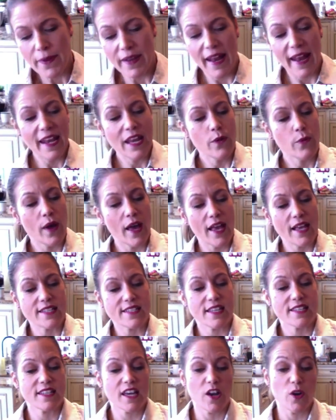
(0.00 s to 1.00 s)
anyways,
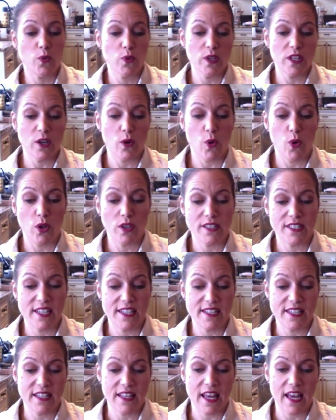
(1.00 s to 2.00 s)
it's got a really old
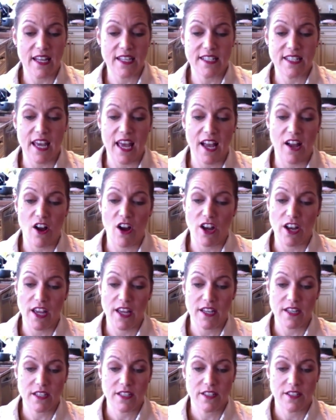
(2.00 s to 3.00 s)
Disneyland tag on it.
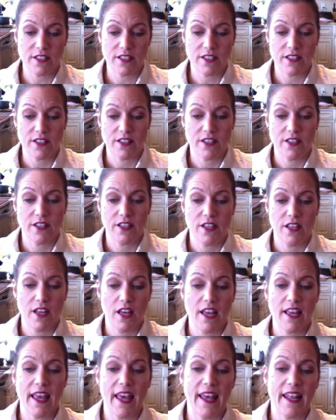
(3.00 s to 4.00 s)

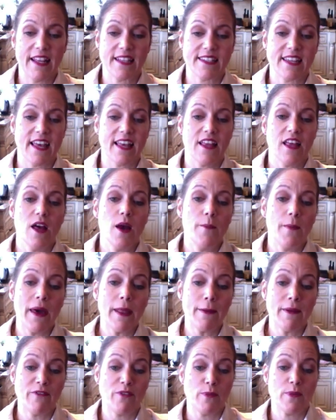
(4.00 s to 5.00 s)
Again, it's like, might
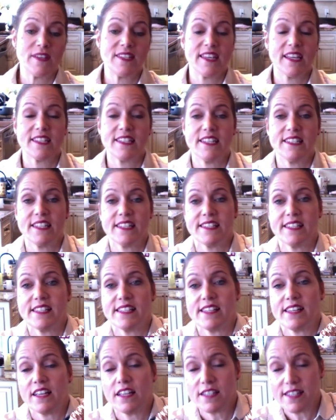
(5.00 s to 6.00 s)
have been from the 60s
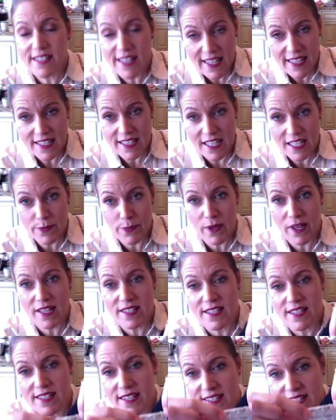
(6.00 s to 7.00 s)

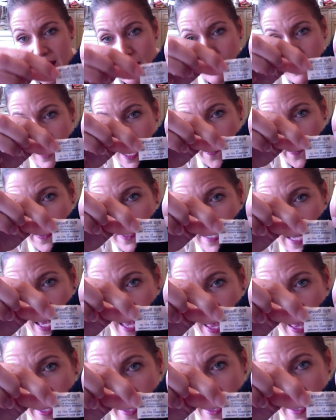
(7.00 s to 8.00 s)
because it's the same type of
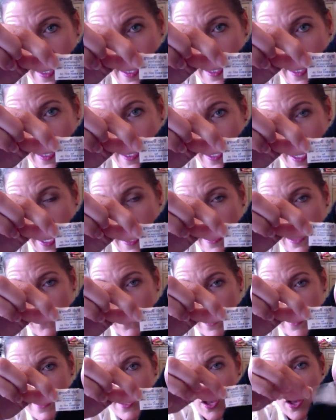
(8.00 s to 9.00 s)
tag, kind of,
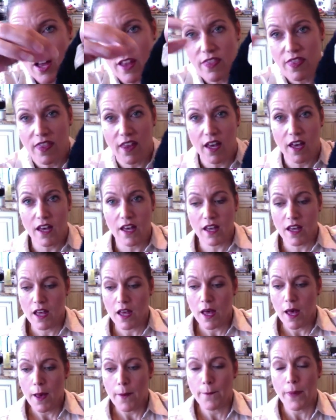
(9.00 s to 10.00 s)
that's on the
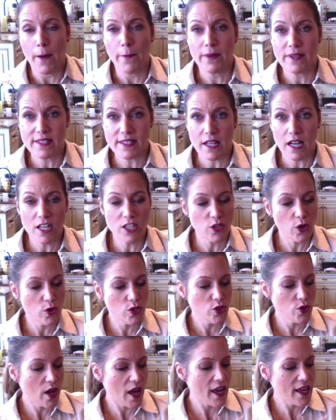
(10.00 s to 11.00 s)
puppets that I showed
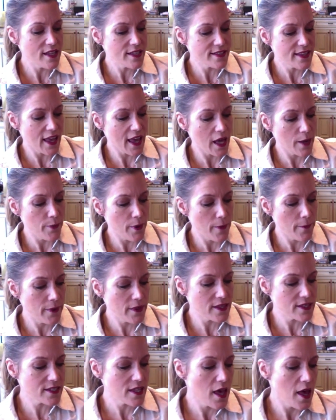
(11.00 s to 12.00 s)
you guys, the hand
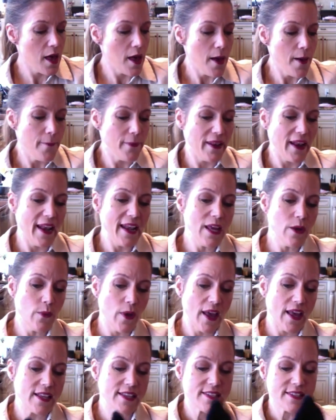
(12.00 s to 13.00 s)
puppets. But
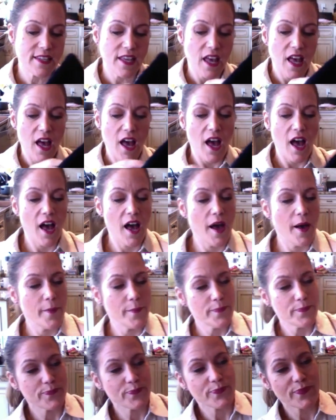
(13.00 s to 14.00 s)
anyways,
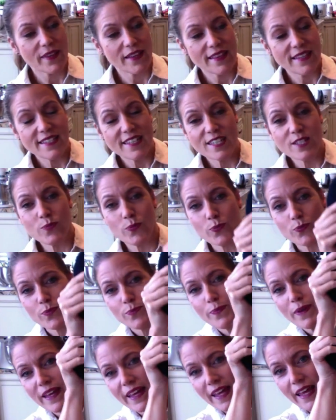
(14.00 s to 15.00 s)
this is
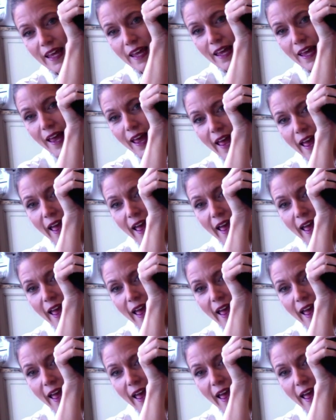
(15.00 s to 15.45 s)
Mickey,